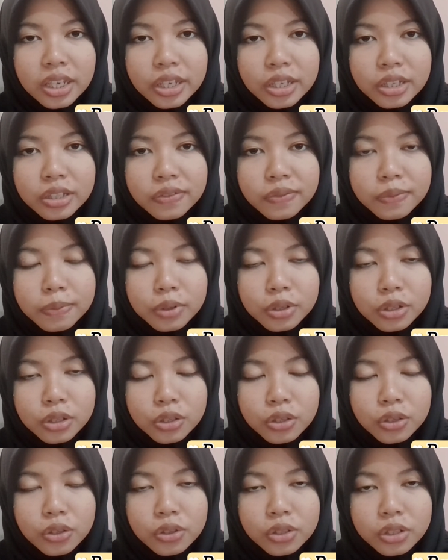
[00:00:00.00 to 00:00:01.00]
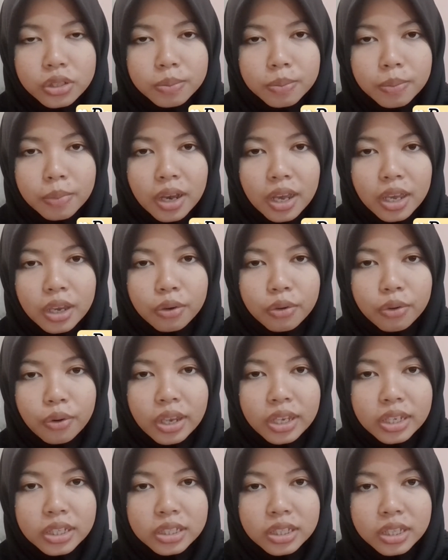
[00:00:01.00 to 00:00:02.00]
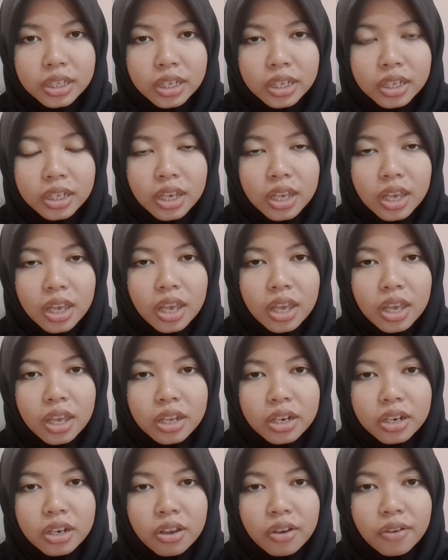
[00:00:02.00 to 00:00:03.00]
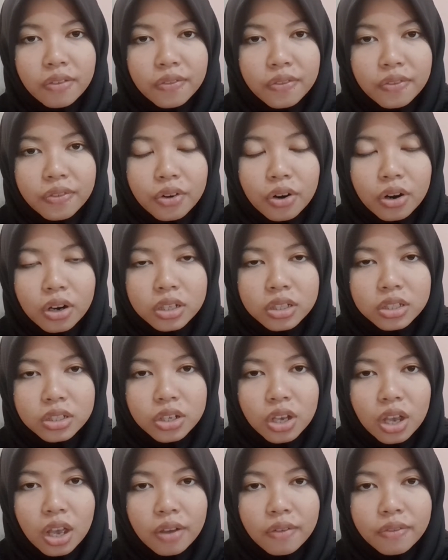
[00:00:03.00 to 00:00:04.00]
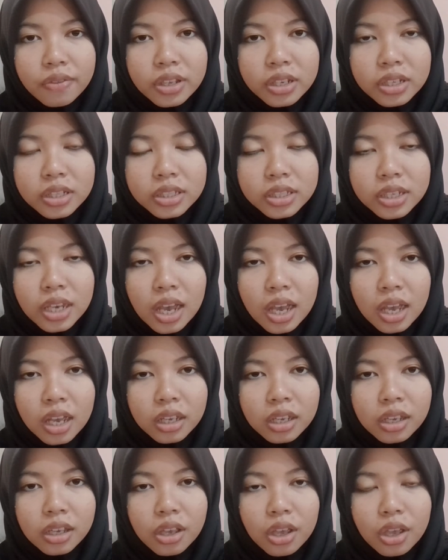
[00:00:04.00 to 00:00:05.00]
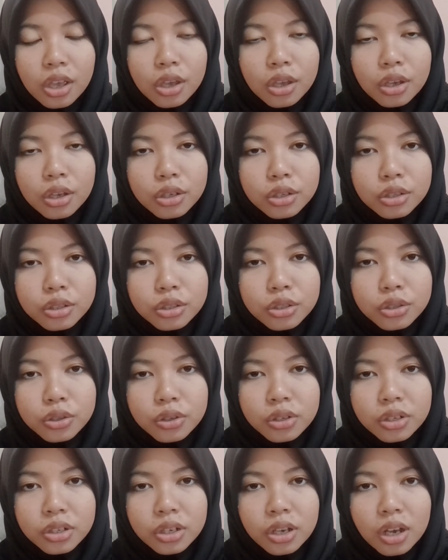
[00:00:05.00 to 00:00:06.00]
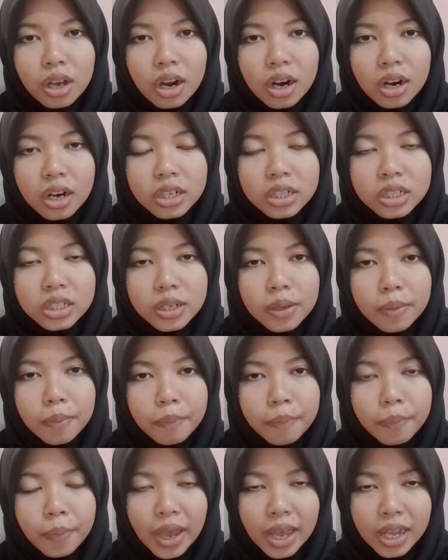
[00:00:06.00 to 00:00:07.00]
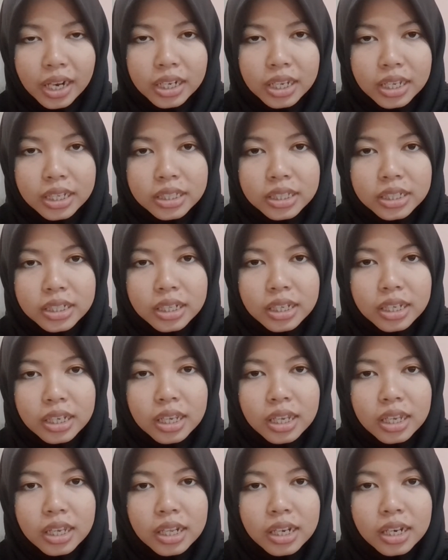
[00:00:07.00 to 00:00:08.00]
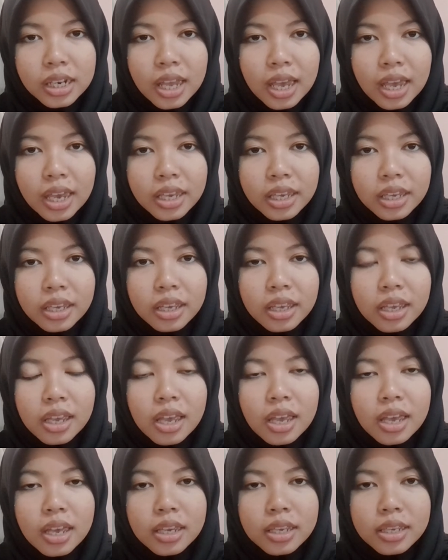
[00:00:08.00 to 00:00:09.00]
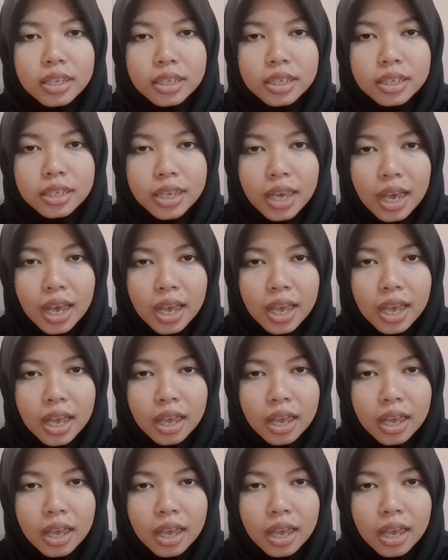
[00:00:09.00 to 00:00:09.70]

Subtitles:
is produced by raising the front of the tongue to the hard palate, like yeah.